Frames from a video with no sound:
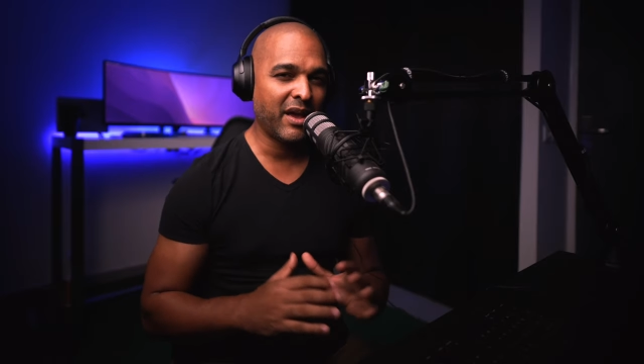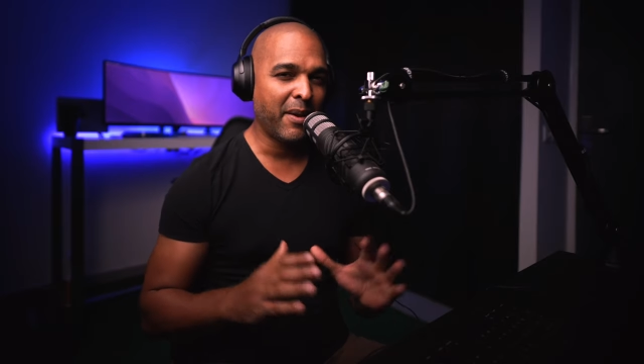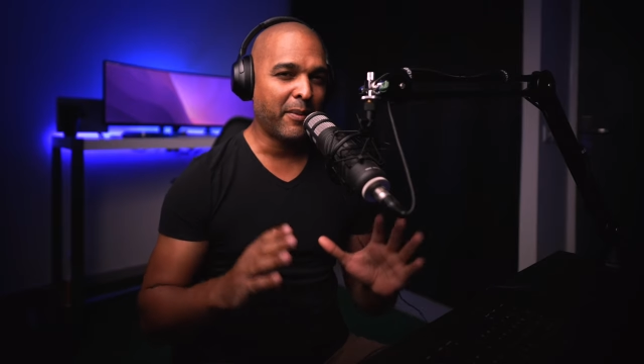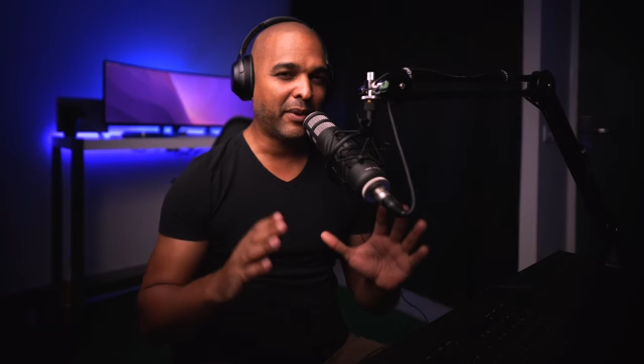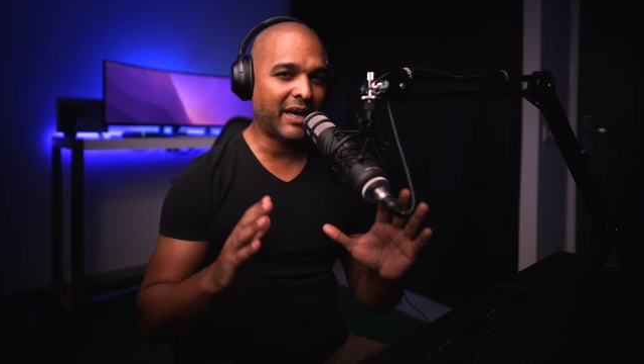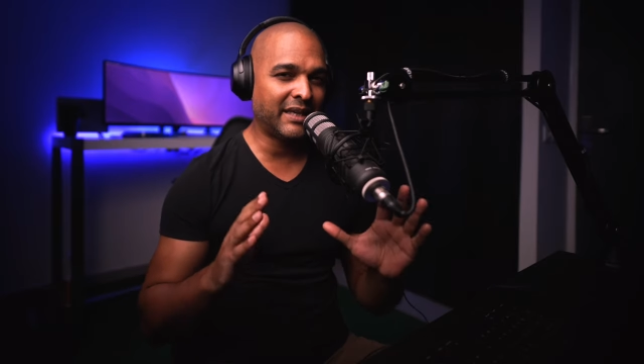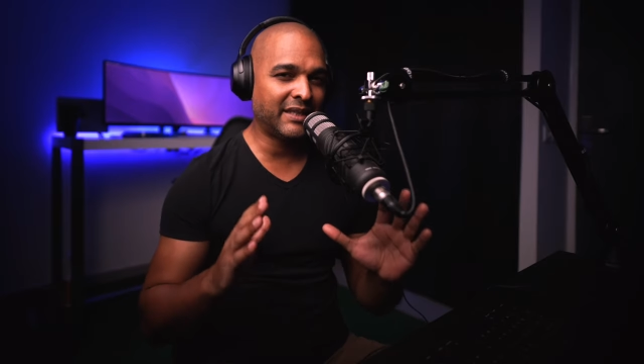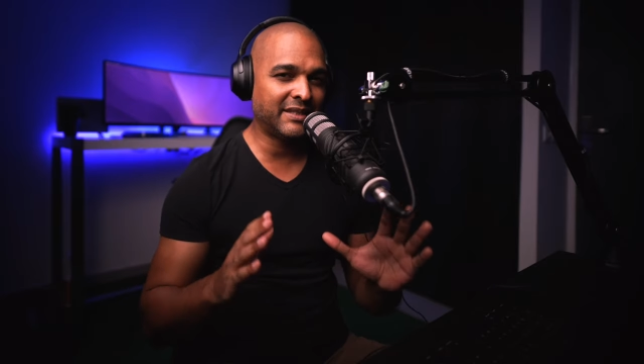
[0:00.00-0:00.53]

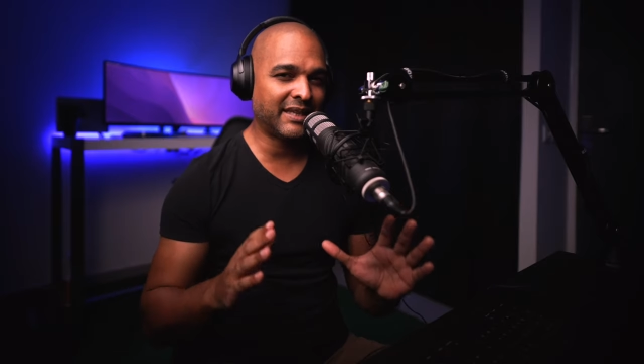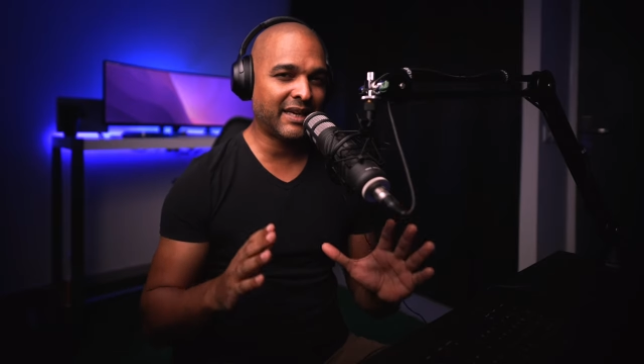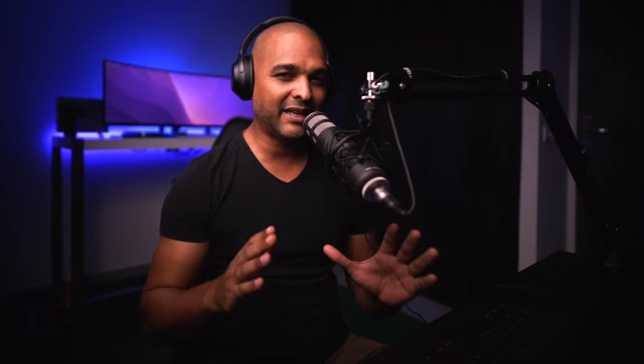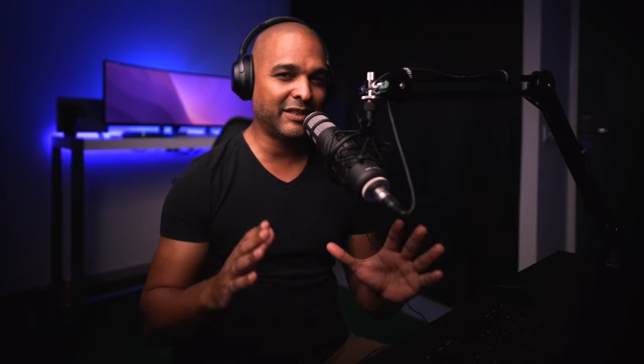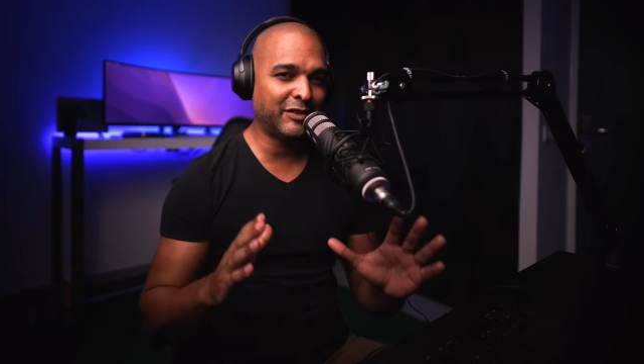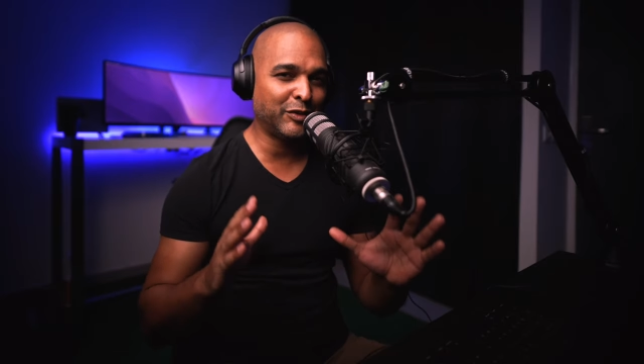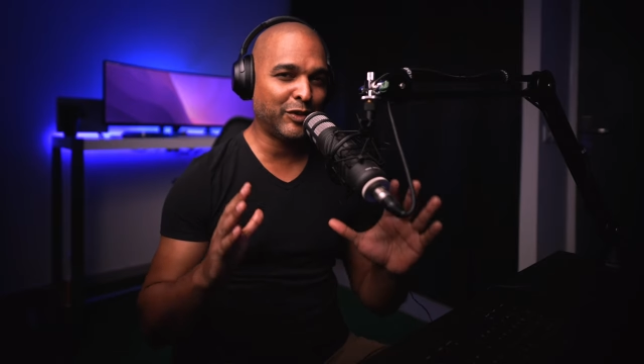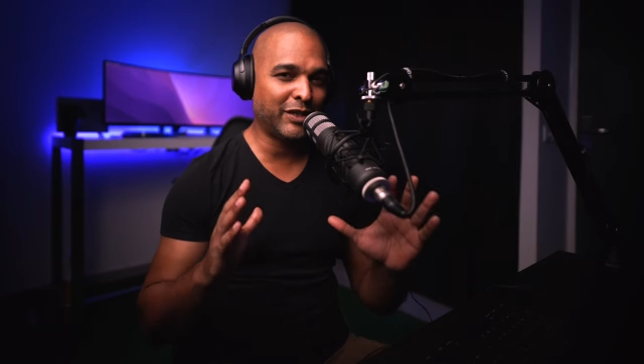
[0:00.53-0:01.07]
but I
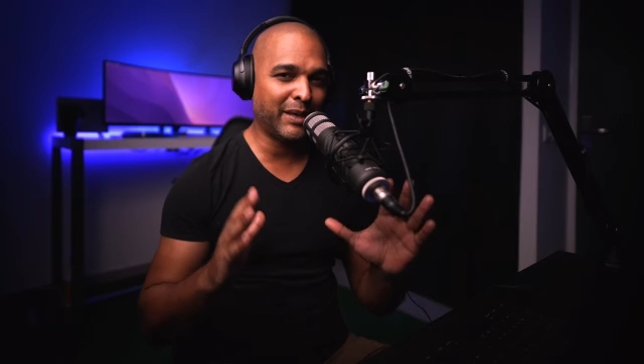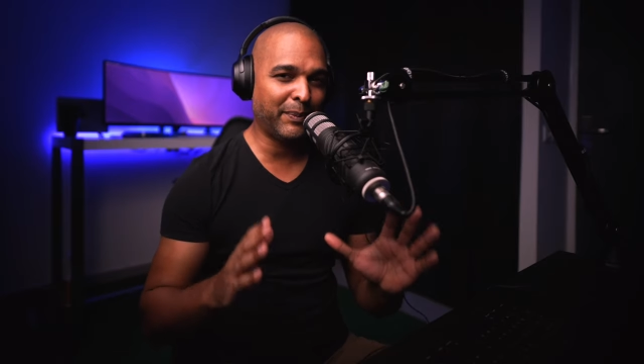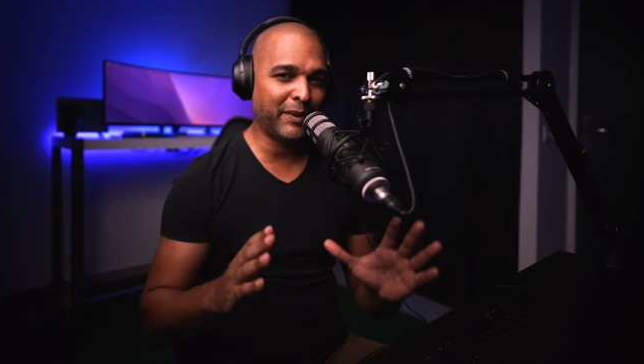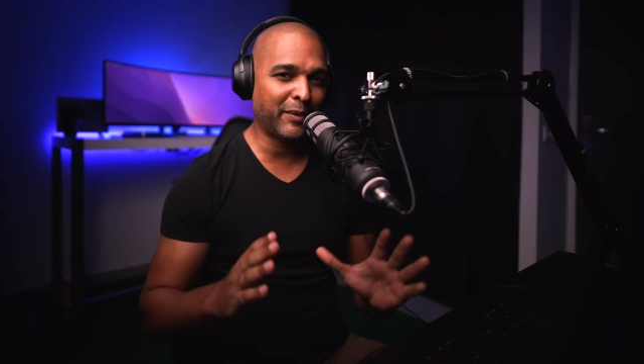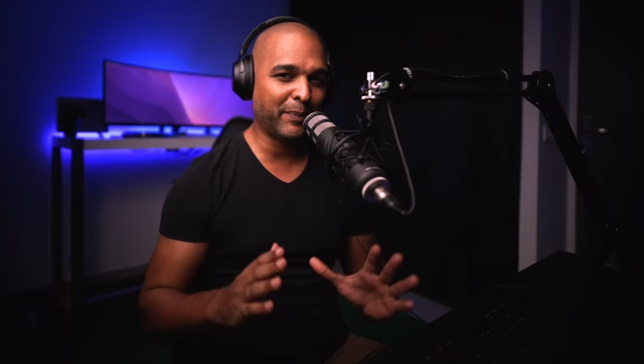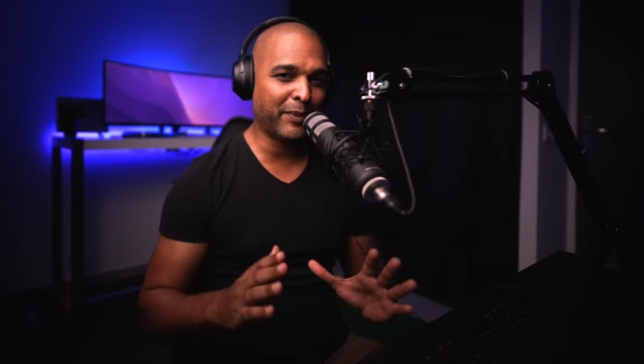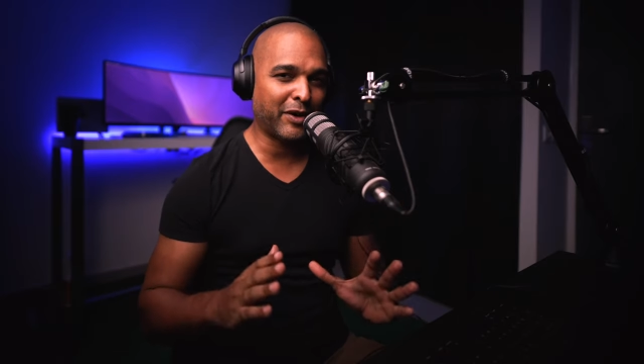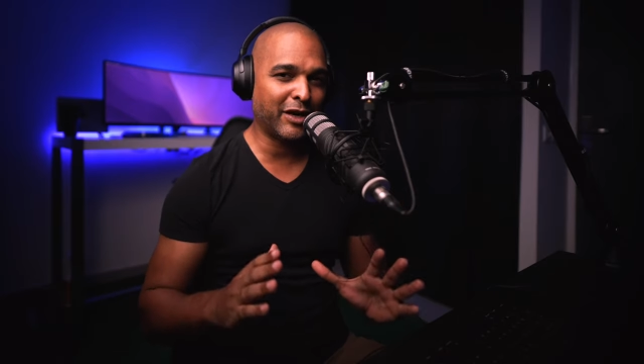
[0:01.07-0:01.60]
decided to keep it
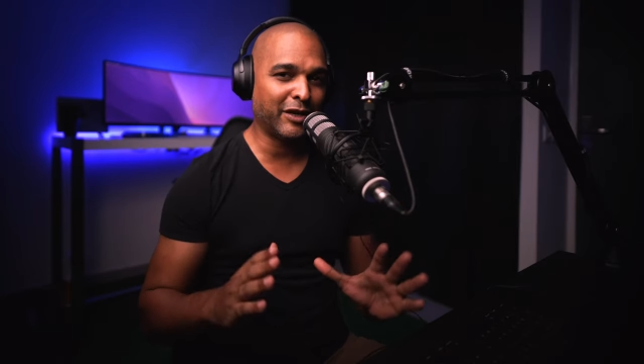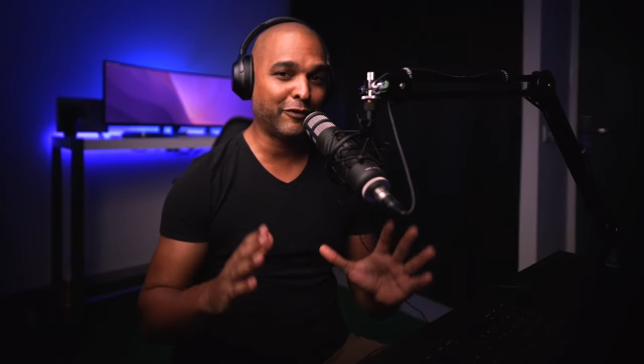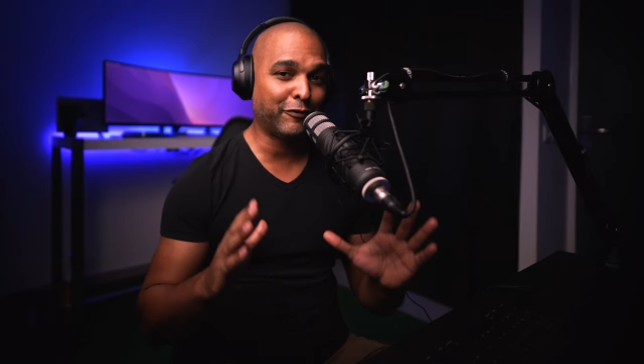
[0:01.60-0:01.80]
apart